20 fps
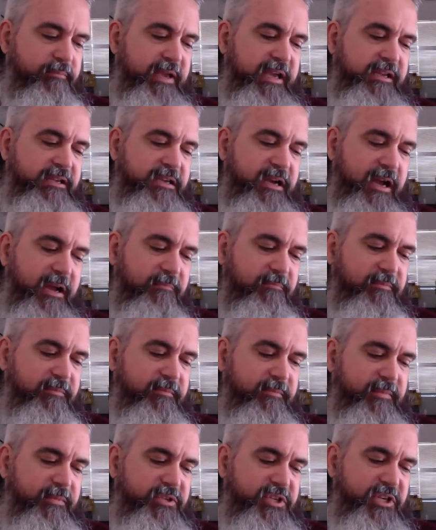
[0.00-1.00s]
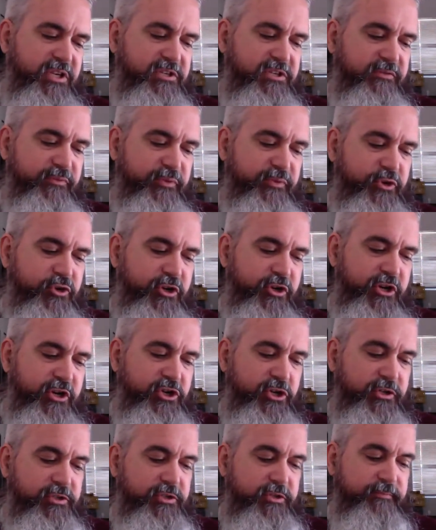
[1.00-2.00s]
Big time season for
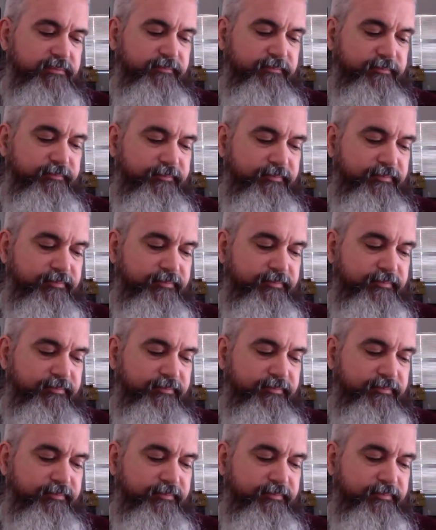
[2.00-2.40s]
traditions.